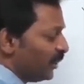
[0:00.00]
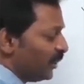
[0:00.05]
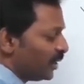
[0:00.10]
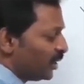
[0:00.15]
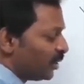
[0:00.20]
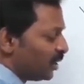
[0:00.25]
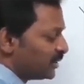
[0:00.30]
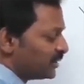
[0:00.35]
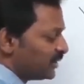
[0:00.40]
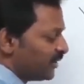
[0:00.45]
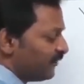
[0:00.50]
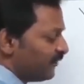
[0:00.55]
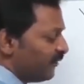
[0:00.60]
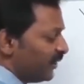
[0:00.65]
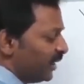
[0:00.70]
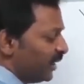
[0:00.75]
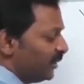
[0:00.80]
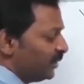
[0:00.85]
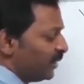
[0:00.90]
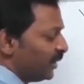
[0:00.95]
because of
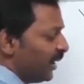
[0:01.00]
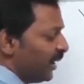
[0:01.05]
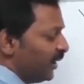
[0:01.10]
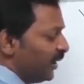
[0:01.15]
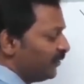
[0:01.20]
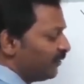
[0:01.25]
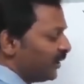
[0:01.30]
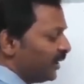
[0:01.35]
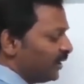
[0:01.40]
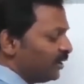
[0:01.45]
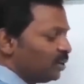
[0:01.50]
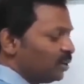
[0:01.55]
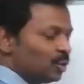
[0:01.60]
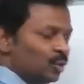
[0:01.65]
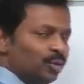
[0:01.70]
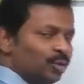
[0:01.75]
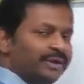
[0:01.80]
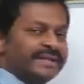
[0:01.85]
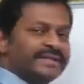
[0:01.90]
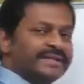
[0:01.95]
1 and 1,
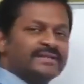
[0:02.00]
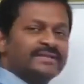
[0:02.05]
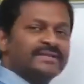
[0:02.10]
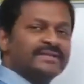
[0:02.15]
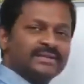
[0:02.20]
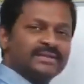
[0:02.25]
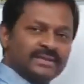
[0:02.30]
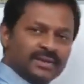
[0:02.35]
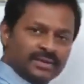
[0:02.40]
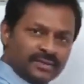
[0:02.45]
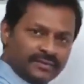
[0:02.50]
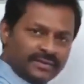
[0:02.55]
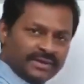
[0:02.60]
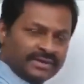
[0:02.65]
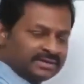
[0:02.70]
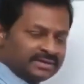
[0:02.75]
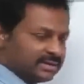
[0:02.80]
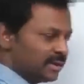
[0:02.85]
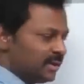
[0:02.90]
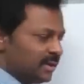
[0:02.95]
2 digits in the
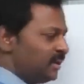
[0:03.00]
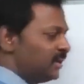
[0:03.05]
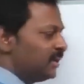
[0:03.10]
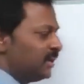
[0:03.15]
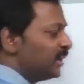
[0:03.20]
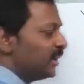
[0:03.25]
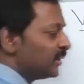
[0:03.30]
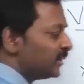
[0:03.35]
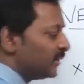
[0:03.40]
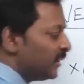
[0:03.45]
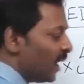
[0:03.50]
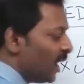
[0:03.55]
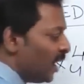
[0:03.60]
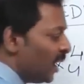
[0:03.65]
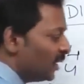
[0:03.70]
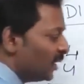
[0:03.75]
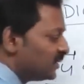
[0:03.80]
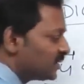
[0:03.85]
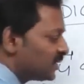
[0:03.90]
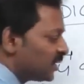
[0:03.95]
question, the
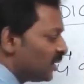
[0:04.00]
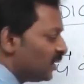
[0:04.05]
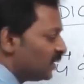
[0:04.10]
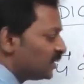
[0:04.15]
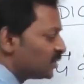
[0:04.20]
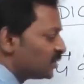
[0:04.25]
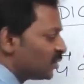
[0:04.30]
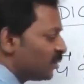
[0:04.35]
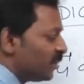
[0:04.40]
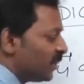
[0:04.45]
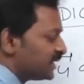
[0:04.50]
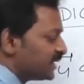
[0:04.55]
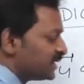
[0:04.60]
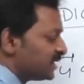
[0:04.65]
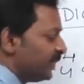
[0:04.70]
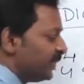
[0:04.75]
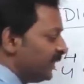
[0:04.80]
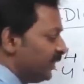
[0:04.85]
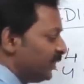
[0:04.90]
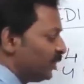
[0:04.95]
answer also
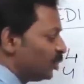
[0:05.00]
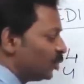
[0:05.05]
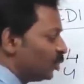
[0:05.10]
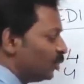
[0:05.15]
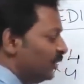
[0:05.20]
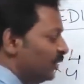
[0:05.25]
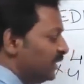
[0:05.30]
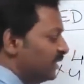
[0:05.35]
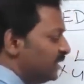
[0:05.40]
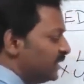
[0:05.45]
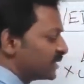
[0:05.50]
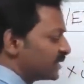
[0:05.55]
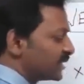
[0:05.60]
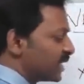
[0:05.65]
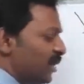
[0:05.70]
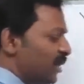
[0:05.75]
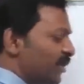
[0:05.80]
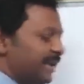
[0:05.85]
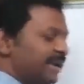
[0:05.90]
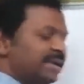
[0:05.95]
must have been 2 digits.
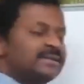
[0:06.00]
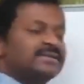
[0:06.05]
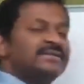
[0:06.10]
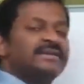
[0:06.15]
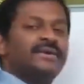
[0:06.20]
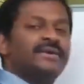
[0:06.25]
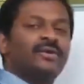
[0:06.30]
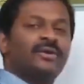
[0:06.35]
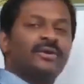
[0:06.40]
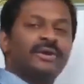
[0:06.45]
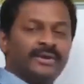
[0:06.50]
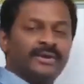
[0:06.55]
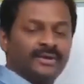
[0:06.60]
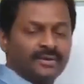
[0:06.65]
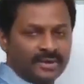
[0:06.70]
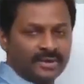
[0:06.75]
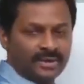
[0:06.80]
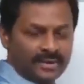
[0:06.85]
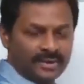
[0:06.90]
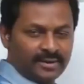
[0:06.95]
Kabatti 0, 9
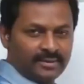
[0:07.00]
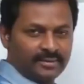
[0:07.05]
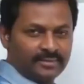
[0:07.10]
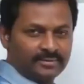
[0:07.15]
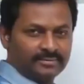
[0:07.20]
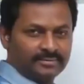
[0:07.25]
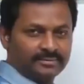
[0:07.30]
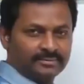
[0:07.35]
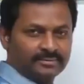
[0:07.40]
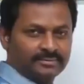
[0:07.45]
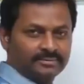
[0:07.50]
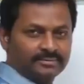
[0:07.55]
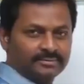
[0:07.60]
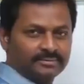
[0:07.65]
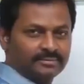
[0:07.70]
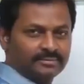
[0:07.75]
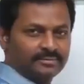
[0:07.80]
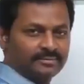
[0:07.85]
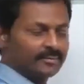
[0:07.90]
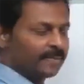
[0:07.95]
and rayal.
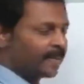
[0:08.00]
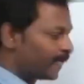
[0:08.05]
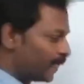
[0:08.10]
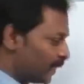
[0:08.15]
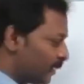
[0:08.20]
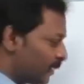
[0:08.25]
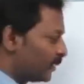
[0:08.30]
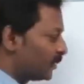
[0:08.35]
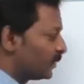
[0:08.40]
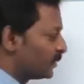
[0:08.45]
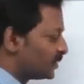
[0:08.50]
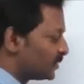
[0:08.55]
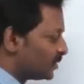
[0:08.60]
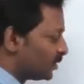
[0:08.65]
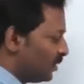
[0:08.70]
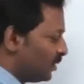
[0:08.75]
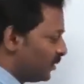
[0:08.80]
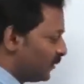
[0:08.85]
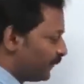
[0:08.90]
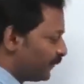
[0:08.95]

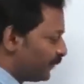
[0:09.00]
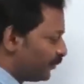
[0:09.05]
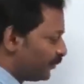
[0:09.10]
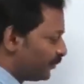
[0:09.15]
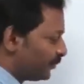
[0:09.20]
So,